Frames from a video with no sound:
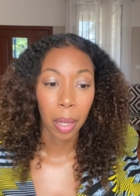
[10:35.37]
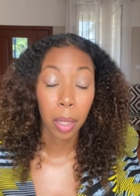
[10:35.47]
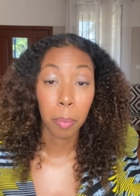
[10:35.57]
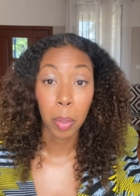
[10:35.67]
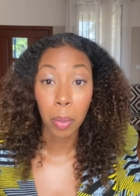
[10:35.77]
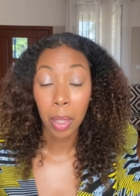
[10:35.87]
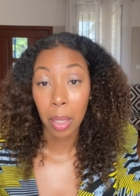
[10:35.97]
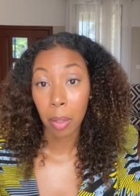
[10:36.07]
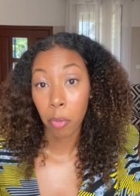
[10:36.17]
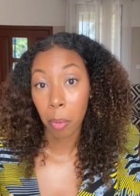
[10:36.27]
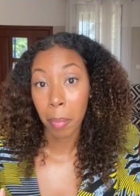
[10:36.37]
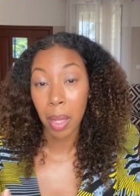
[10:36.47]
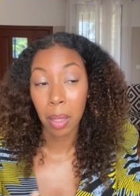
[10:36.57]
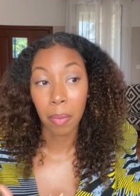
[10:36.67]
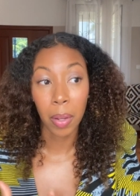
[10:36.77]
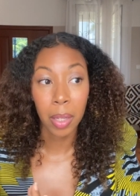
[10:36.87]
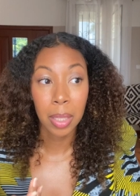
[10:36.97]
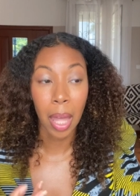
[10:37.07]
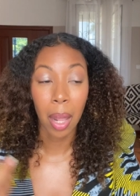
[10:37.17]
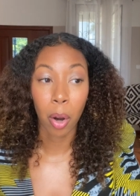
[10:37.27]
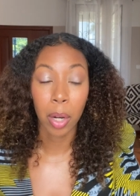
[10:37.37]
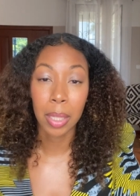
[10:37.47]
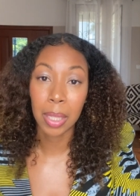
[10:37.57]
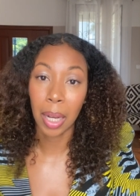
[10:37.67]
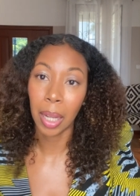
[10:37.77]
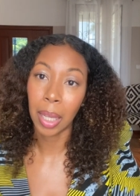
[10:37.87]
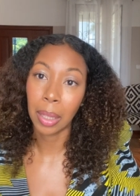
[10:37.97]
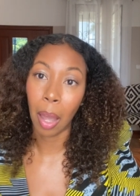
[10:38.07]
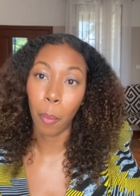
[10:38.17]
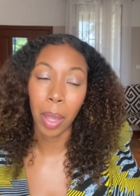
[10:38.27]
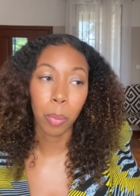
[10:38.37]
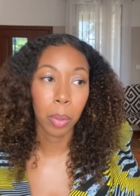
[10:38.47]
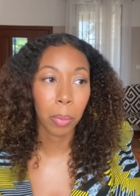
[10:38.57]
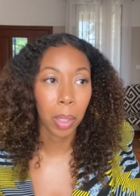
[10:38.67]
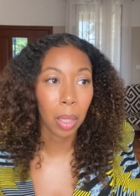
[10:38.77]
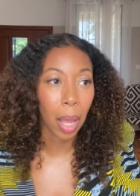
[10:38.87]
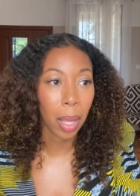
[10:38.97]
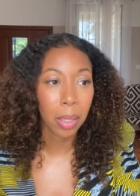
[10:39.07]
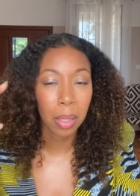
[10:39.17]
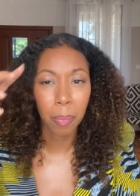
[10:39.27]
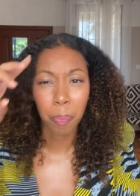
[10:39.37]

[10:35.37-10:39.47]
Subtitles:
community, and for many of us that are ascending in that way, we realize